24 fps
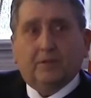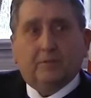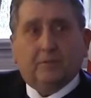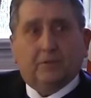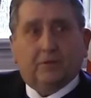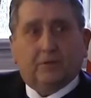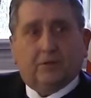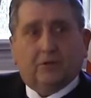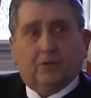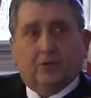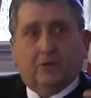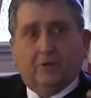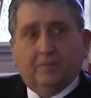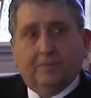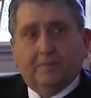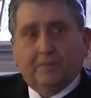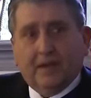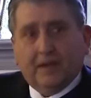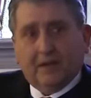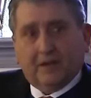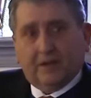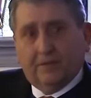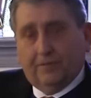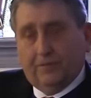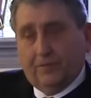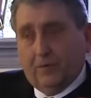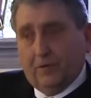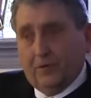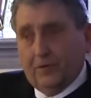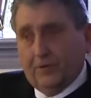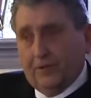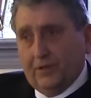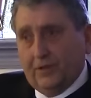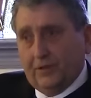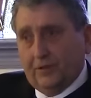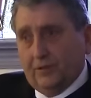They were going back and
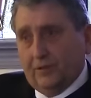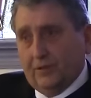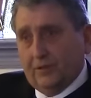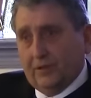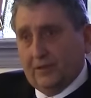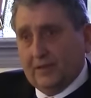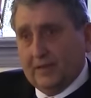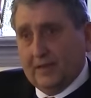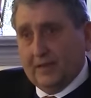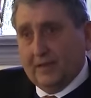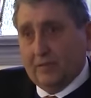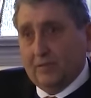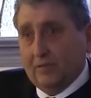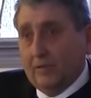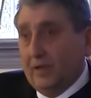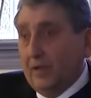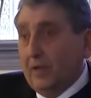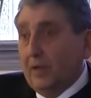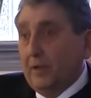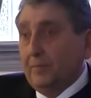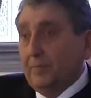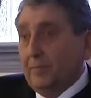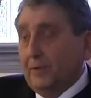forth into the town.